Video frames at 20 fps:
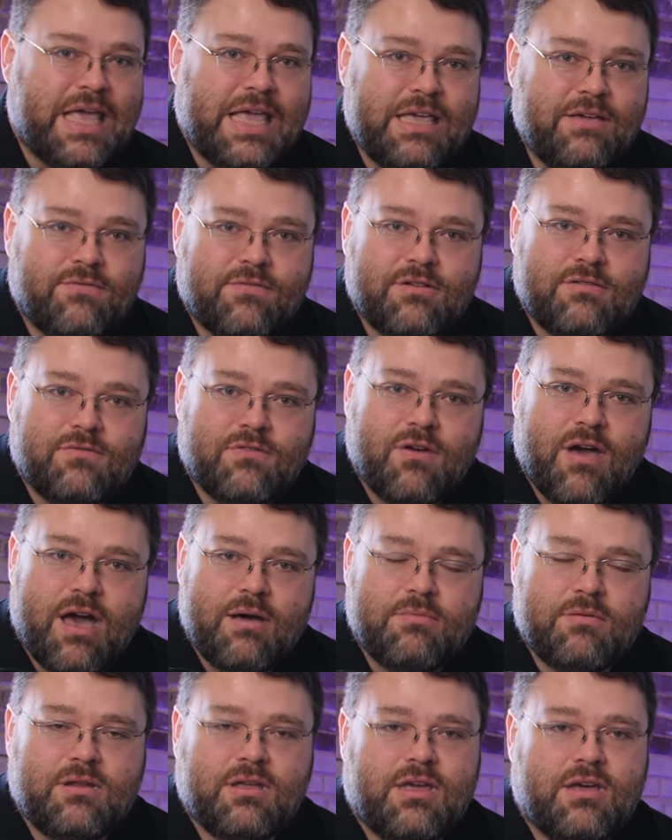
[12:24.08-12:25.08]
even if you
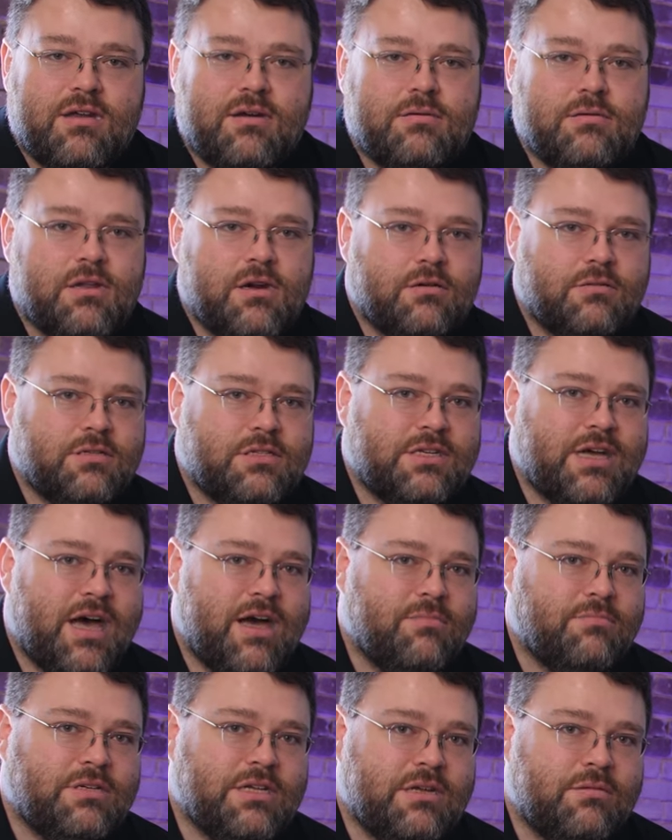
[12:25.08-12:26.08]
happen to get, you know, the
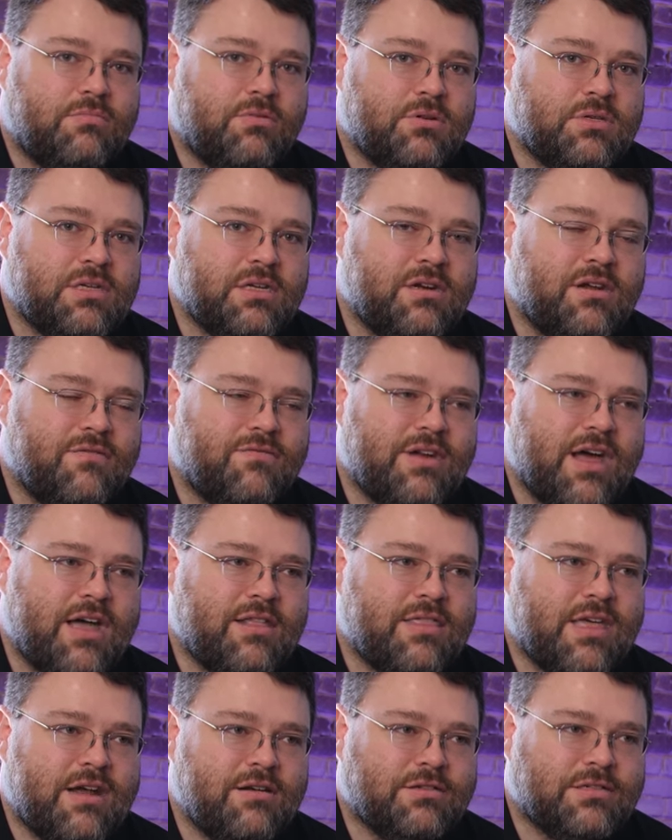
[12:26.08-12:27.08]
top 10% of
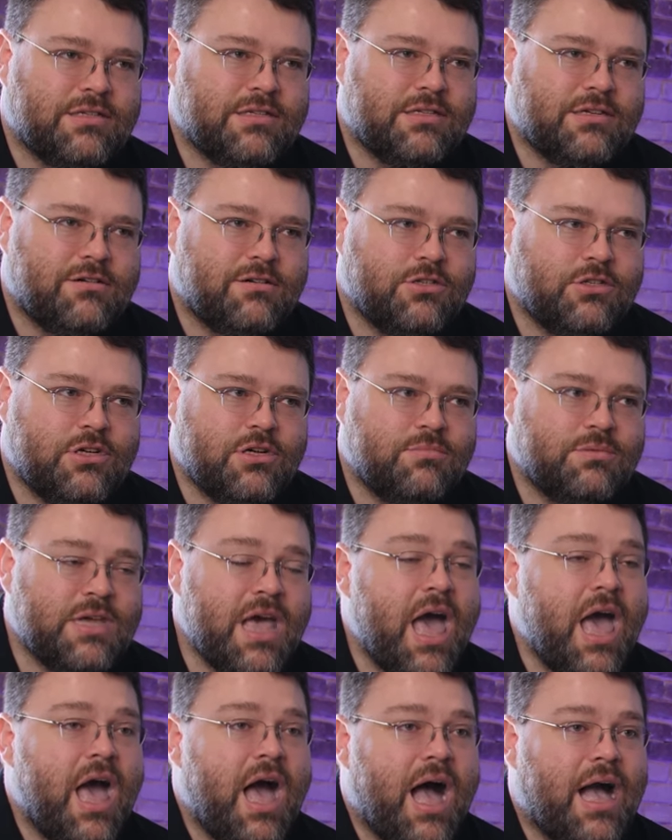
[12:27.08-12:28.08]
9000 series chips?
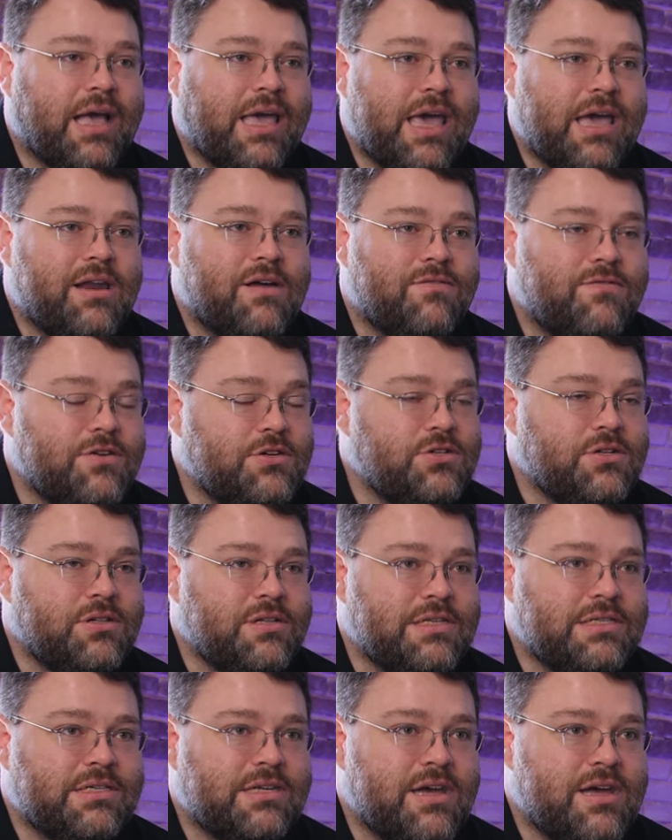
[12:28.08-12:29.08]
I can't
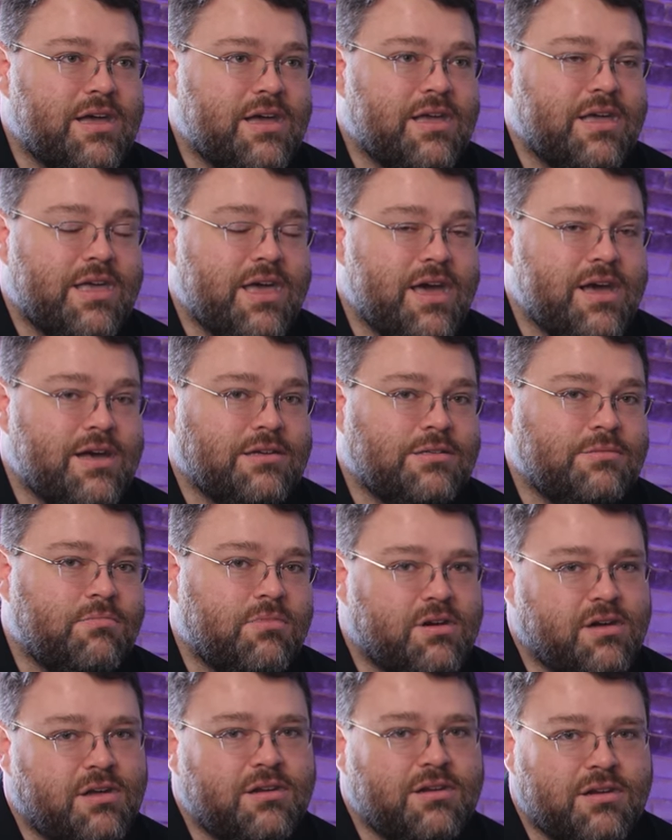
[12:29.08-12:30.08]
officially say yes,
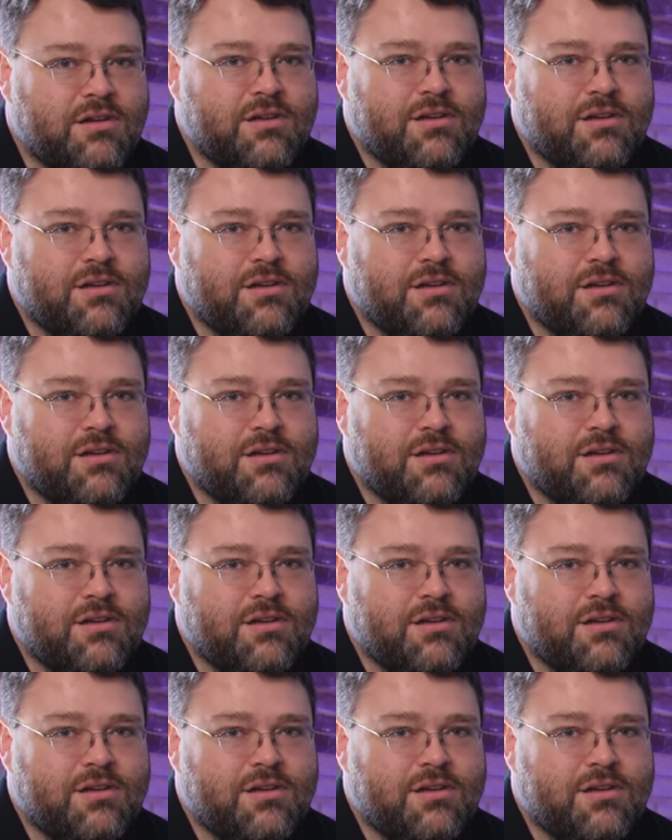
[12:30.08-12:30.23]
but